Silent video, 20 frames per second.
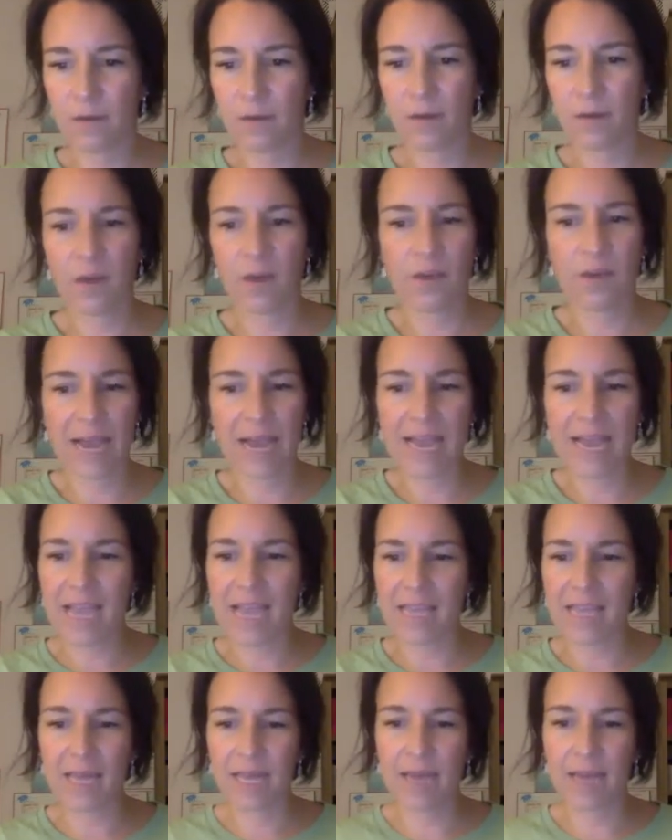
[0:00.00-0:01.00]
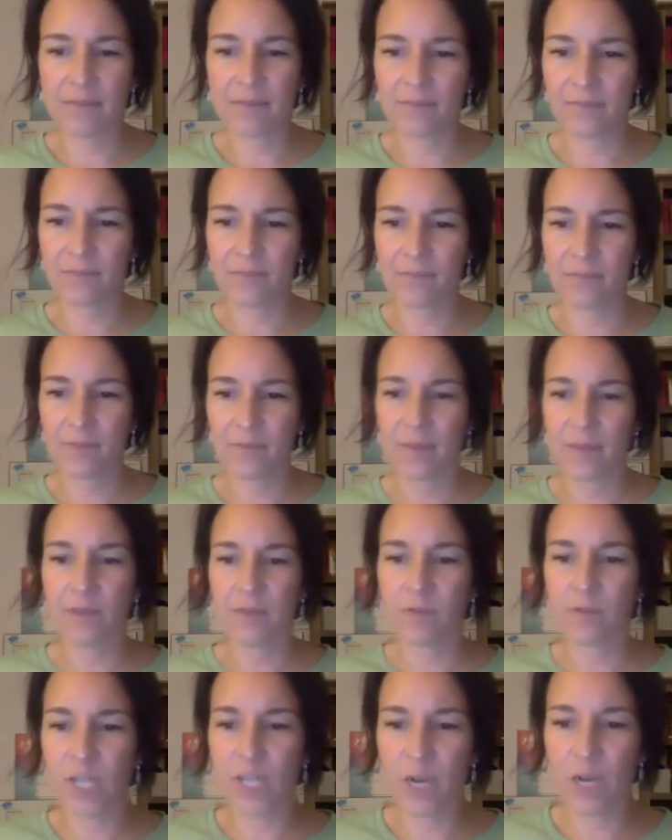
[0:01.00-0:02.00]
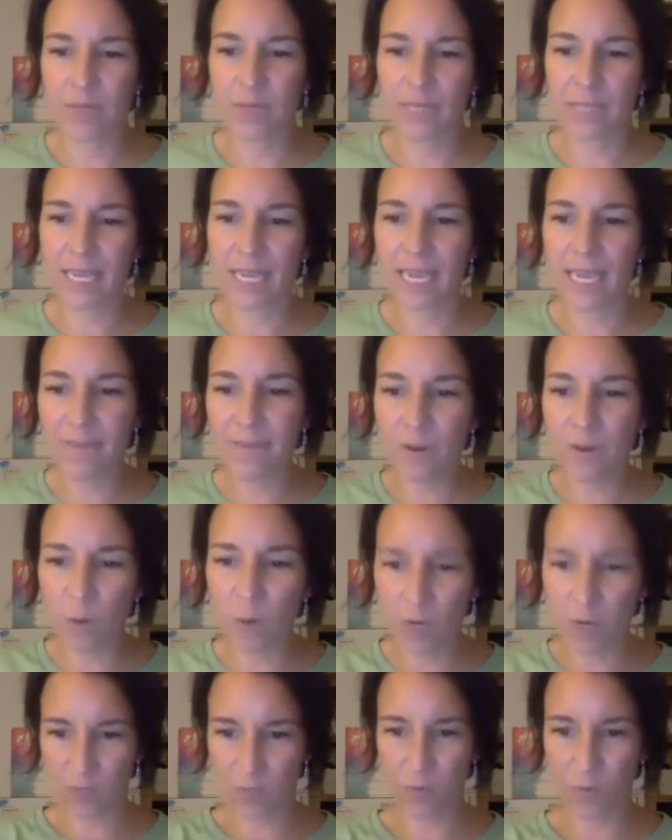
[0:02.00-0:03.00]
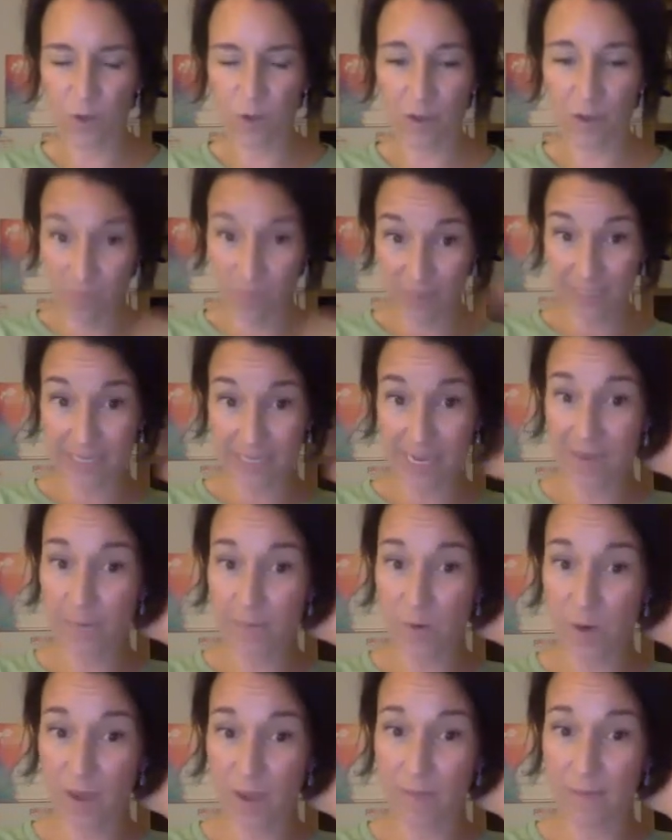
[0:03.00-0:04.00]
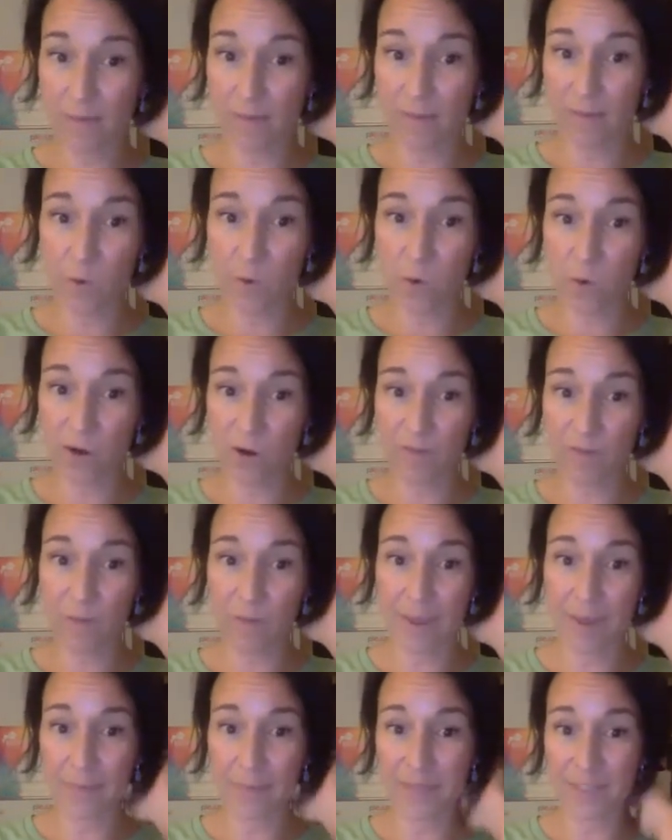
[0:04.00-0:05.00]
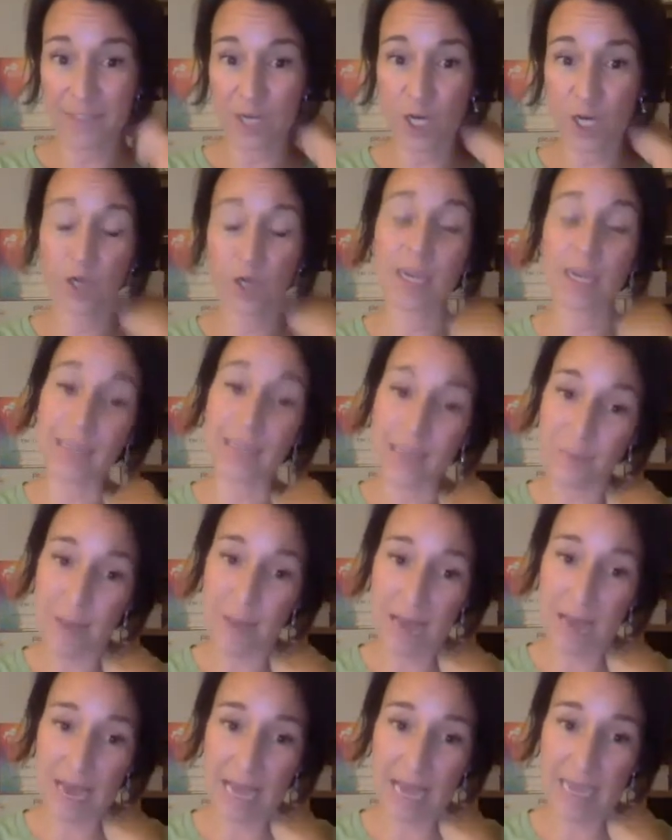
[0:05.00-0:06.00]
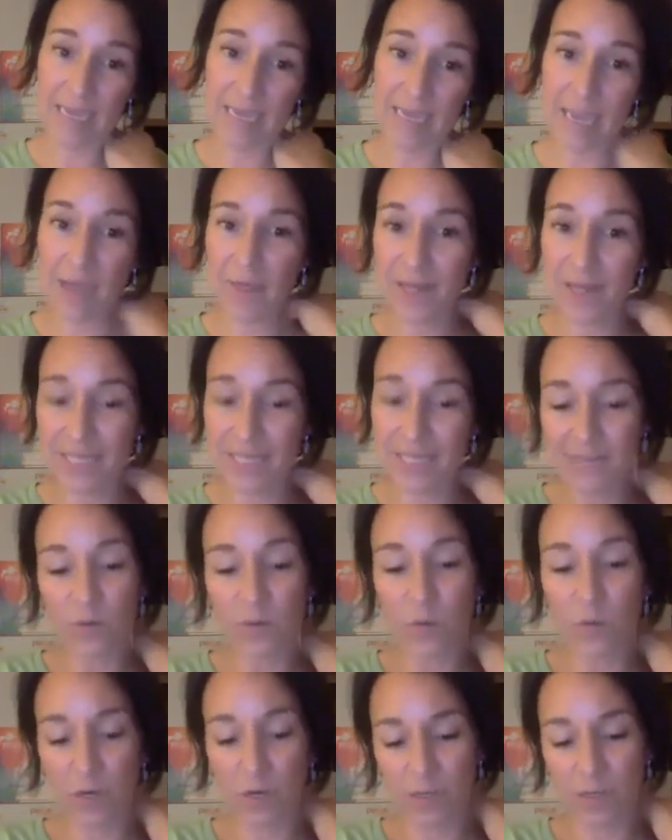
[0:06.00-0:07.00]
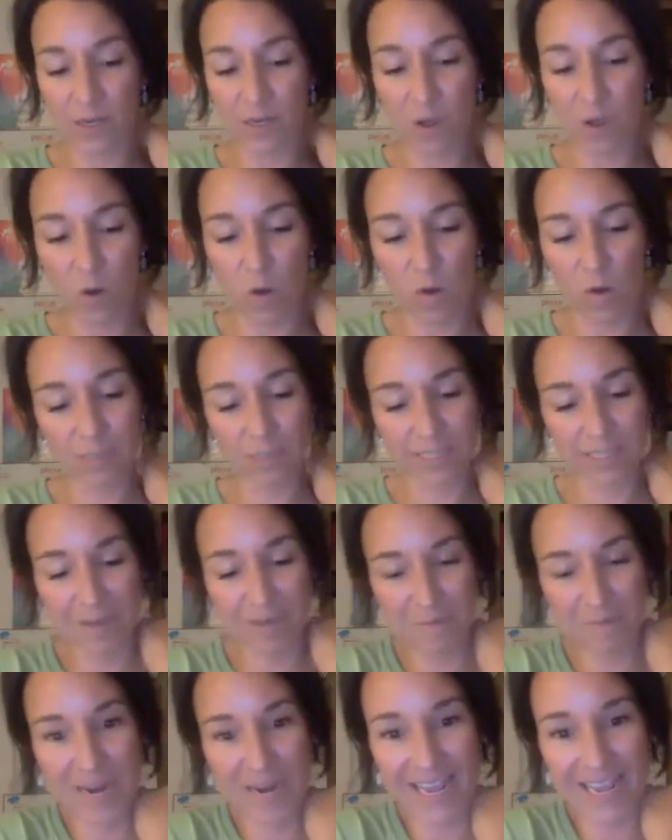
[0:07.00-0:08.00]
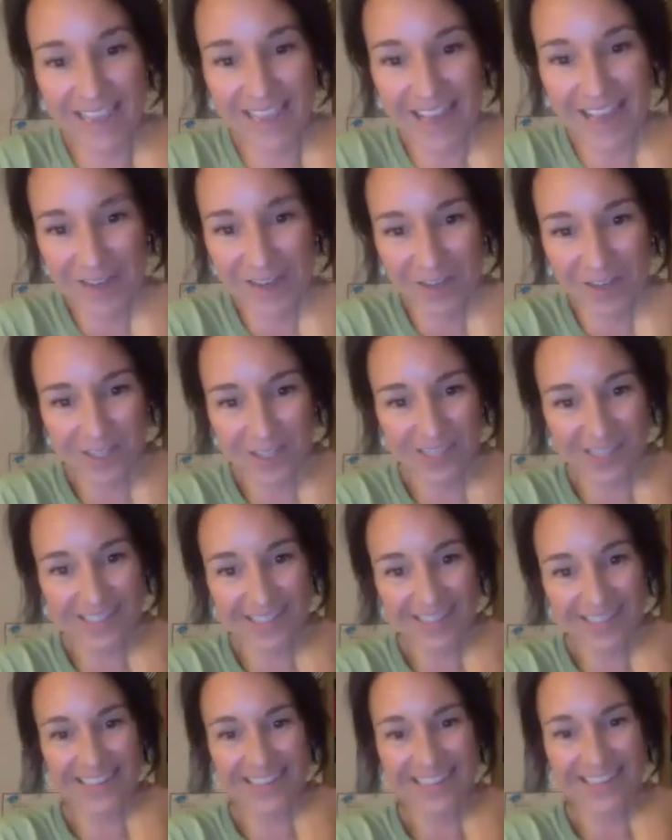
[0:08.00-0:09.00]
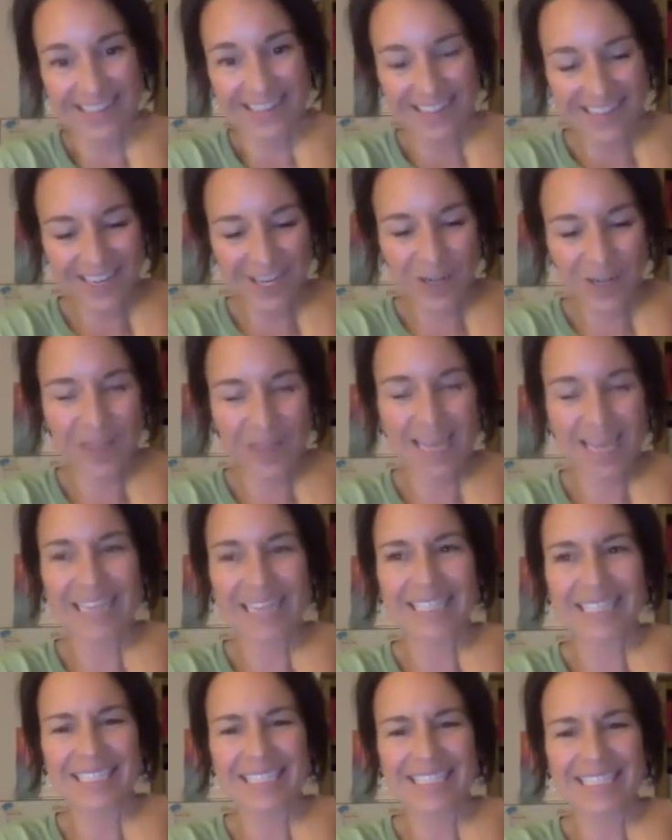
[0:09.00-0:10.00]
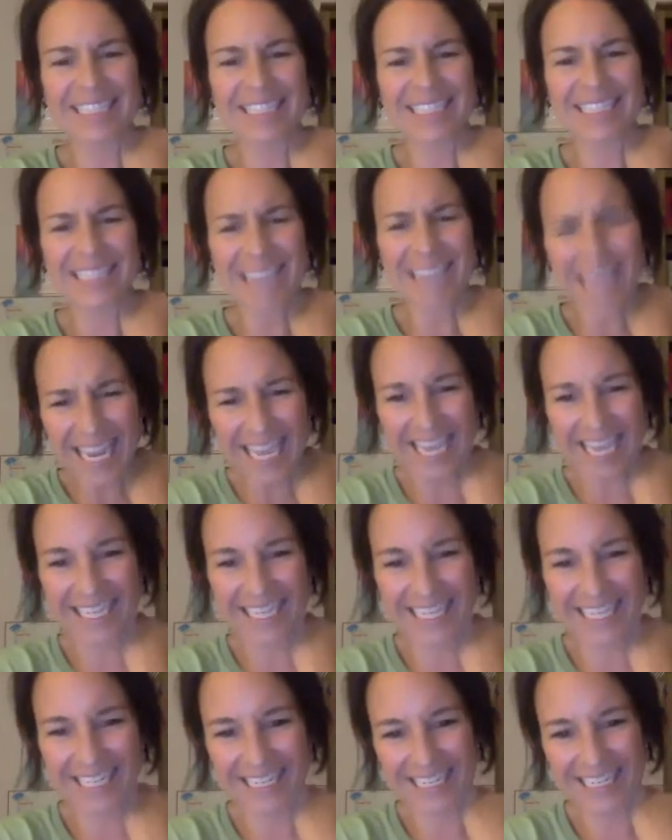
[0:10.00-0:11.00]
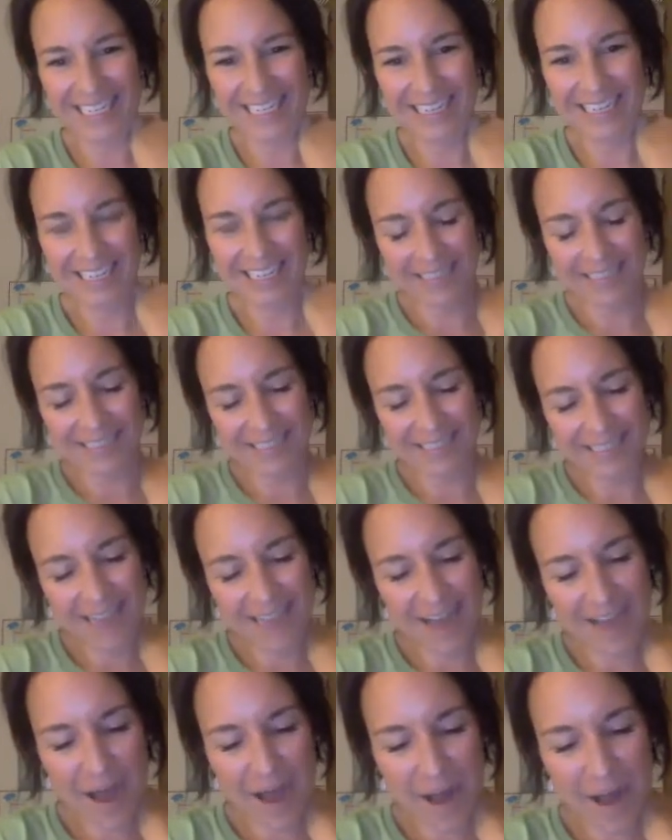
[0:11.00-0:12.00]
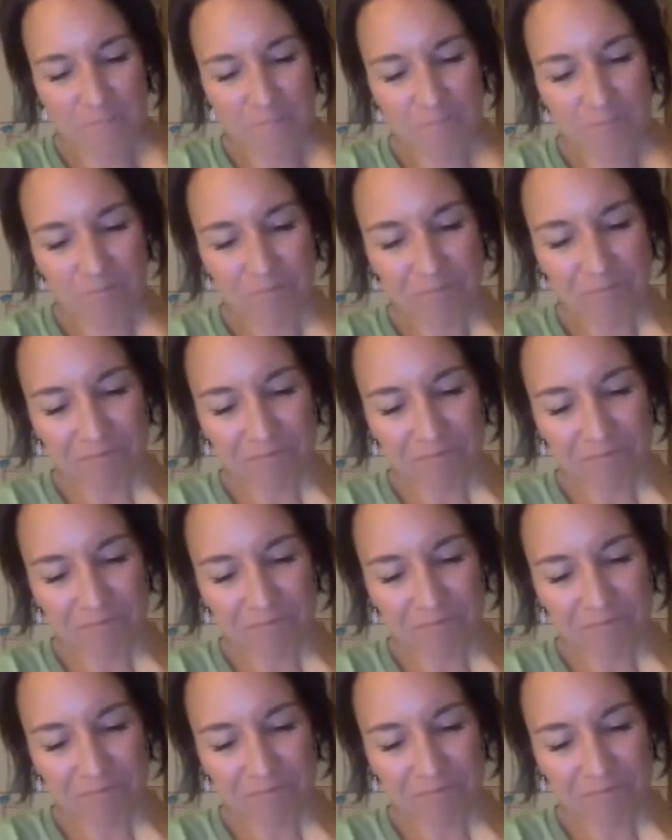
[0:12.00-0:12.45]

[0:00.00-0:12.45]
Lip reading: Oh, yeah, I hate that. Rochelle was like, even worse, when you give them a sample and then they order from Amazon or eBay. Yeah, that's even worse than going with somebody else. You're like, dang it.